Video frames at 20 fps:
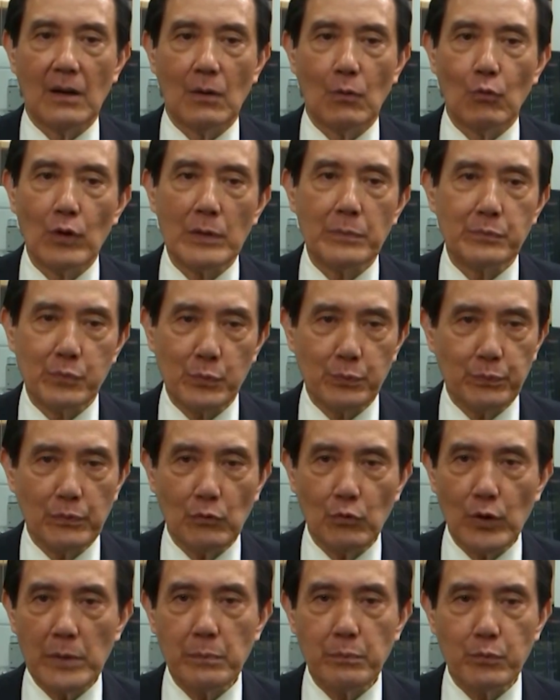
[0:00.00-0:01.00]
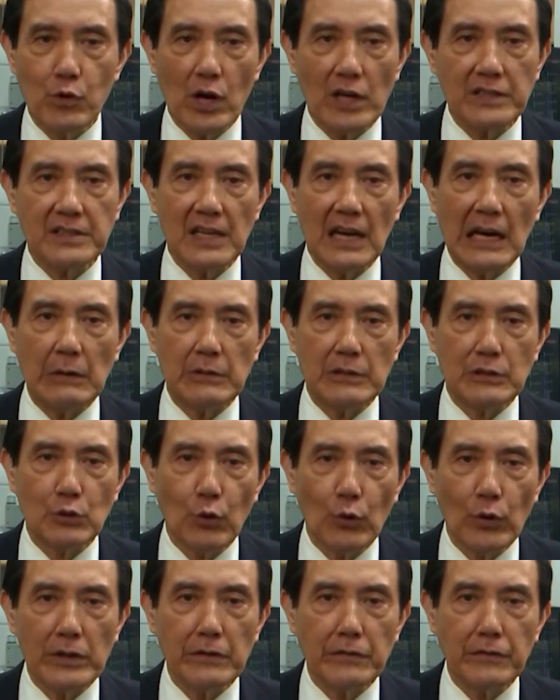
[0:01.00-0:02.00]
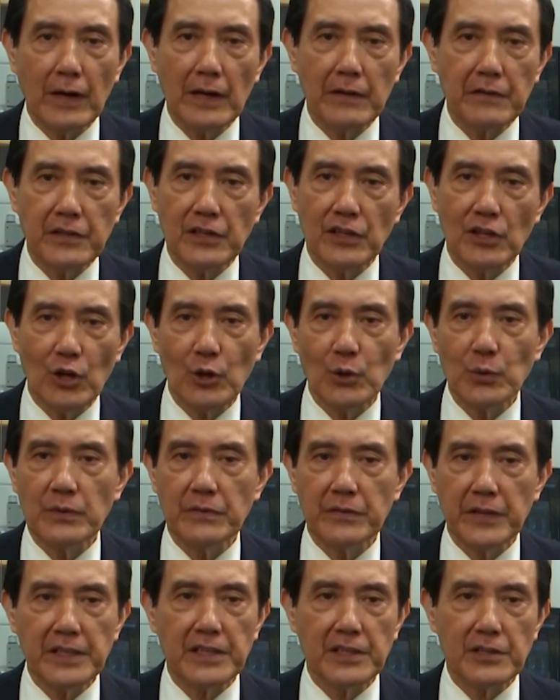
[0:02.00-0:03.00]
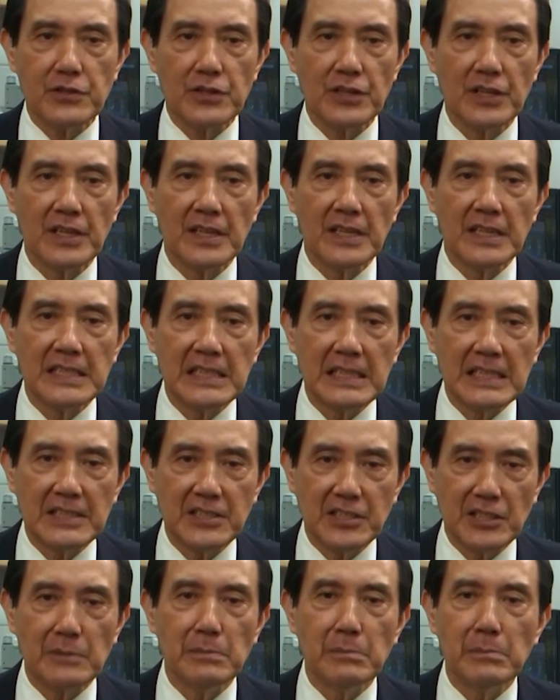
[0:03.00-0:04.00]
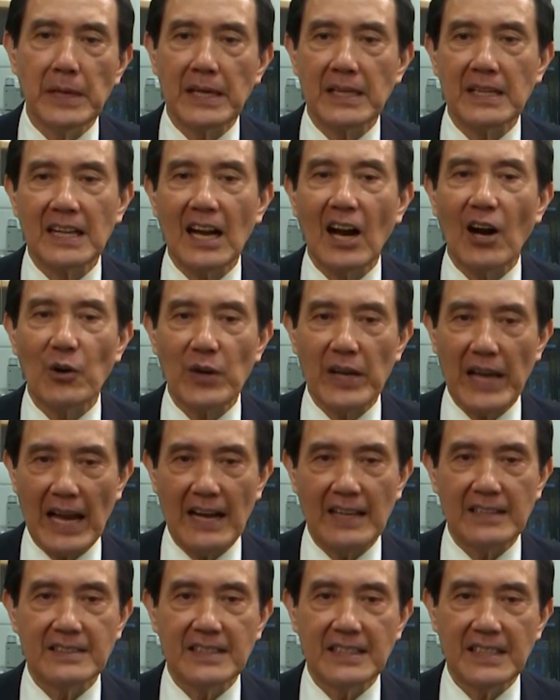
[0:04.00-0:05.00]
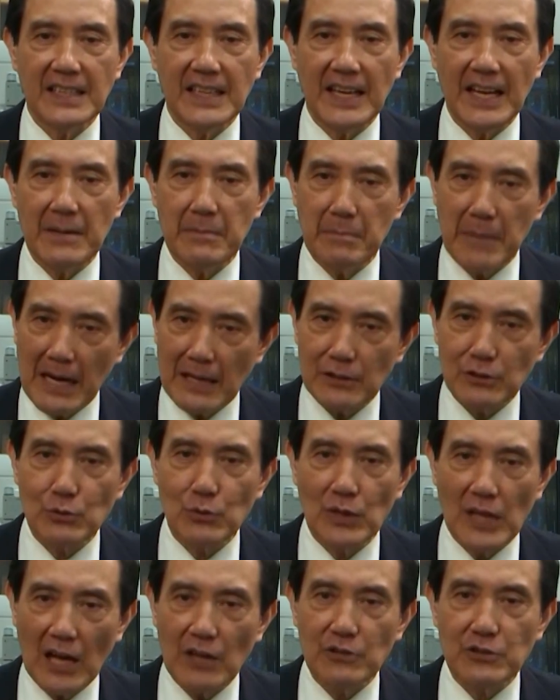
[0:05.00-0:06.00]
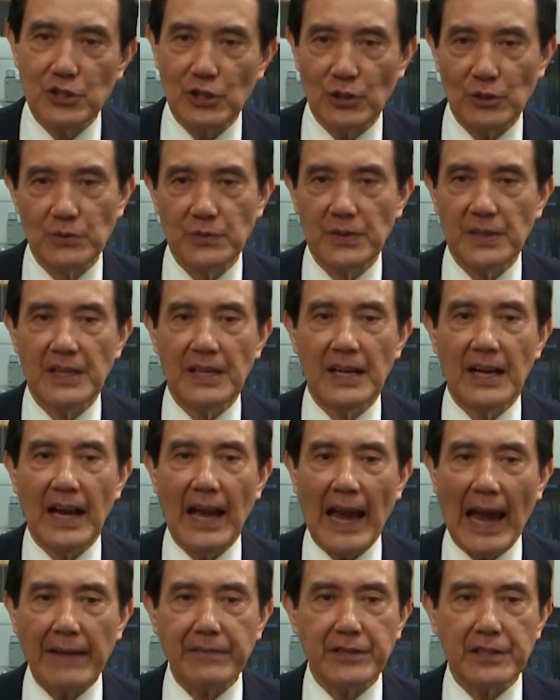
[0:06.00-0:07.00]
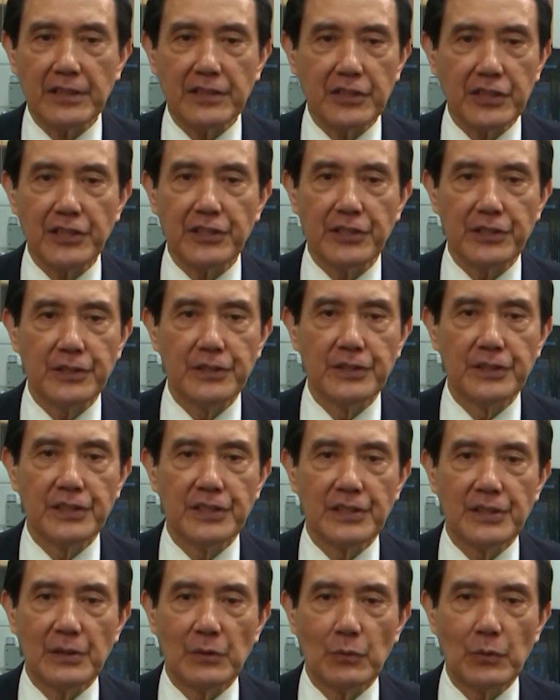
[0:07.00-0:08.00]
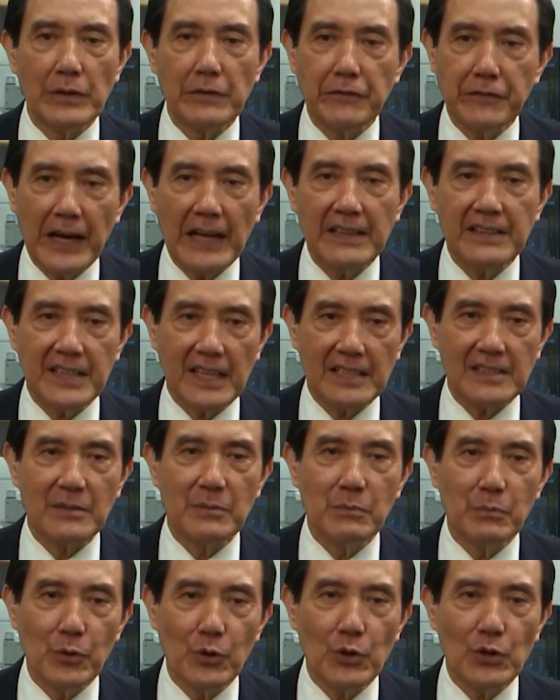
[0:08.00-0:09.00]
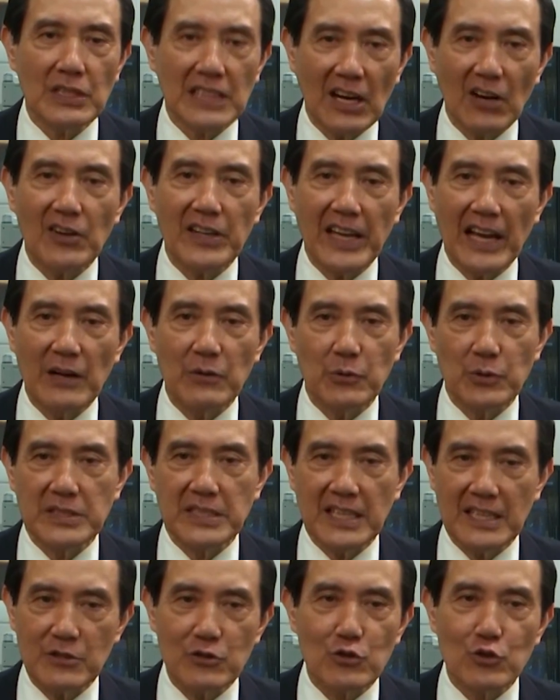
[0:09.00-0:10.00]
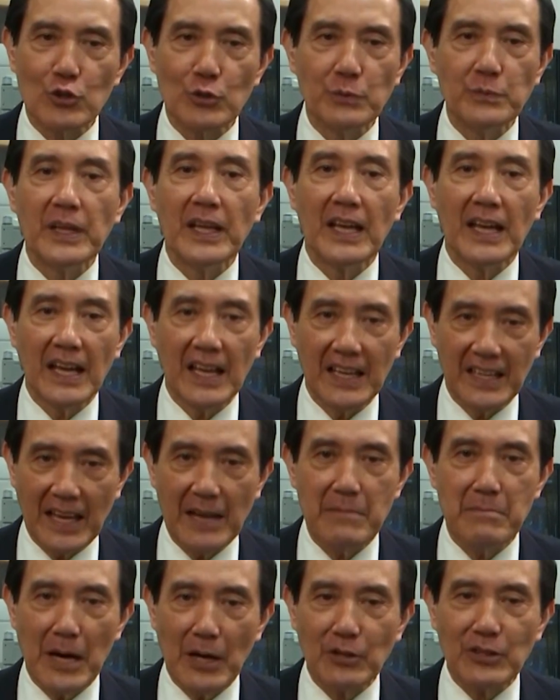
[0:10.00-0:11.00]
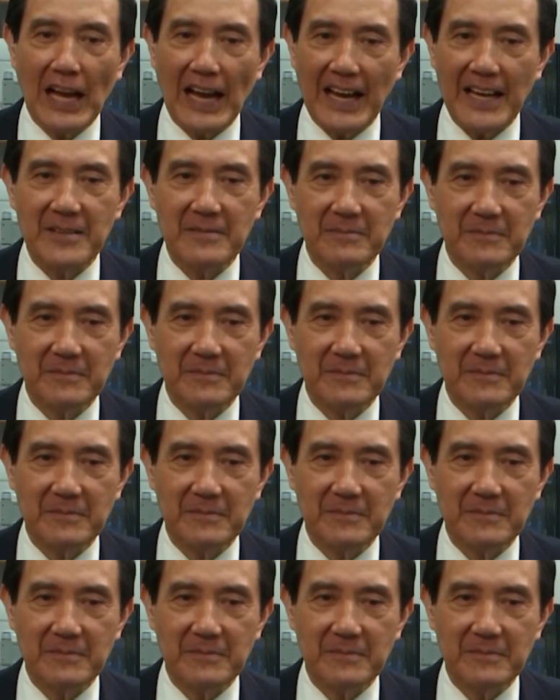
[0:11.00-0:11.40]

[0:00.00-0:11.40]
We brought our 25-year-old vintage Jinmen Gaoliang and Mazu Laojiu. After the dinner, we found that more Gaoliang was consumed than Maotai.